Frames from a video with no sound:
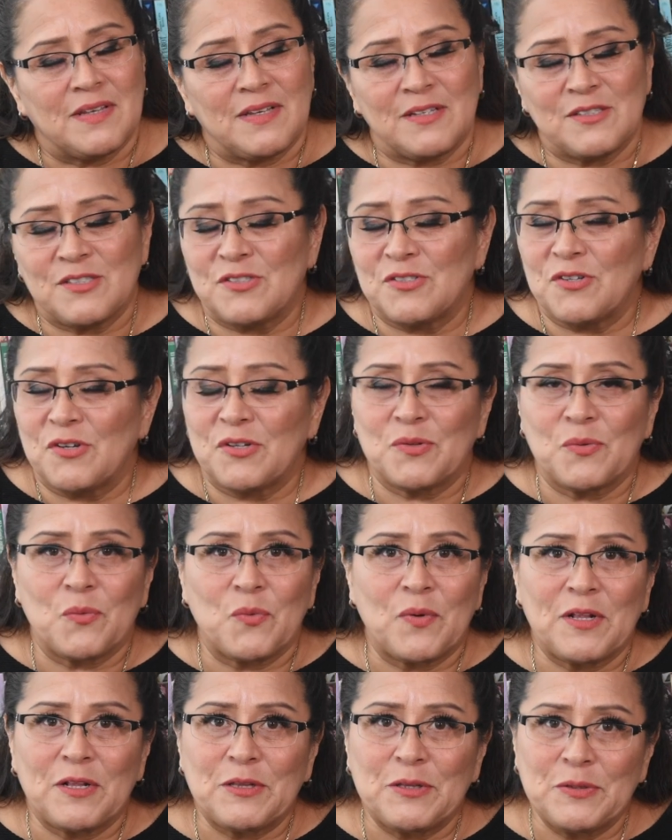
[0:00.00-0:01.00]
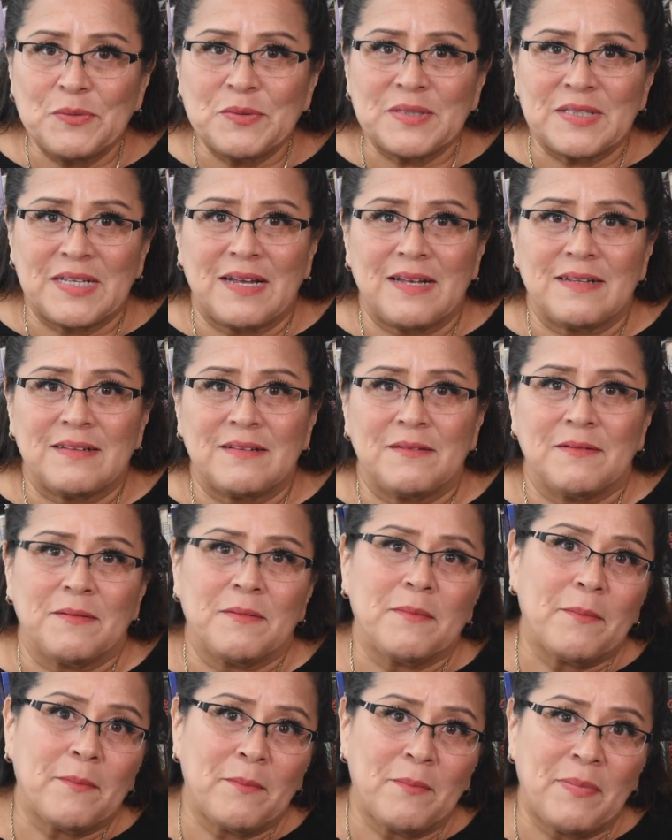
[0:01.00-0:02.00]
is not well looked at
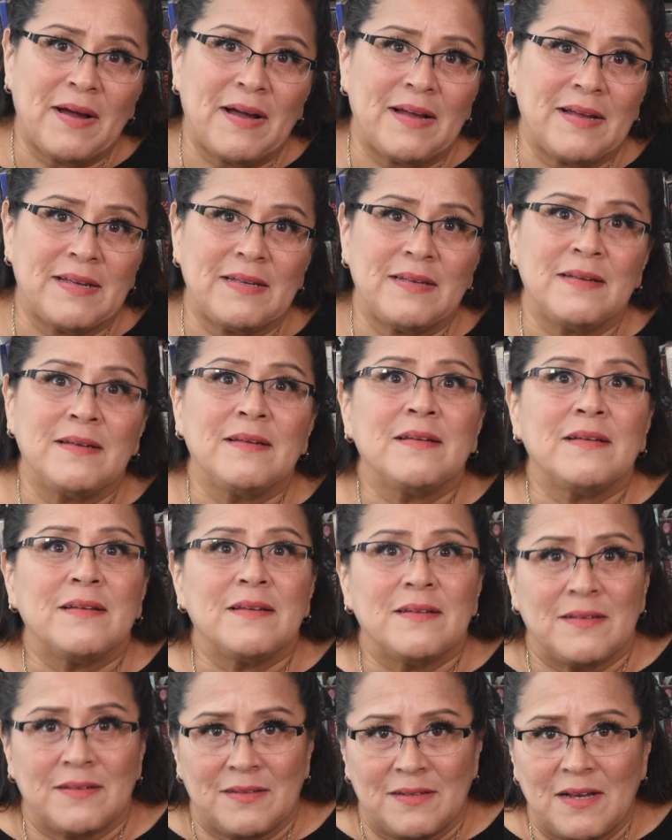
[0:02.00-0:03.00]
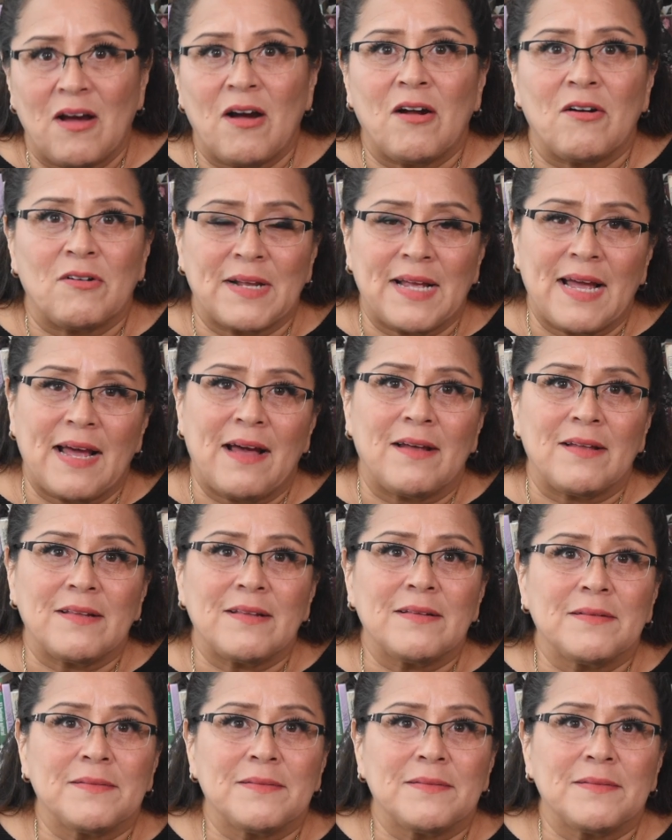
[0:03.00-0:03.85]
by our God.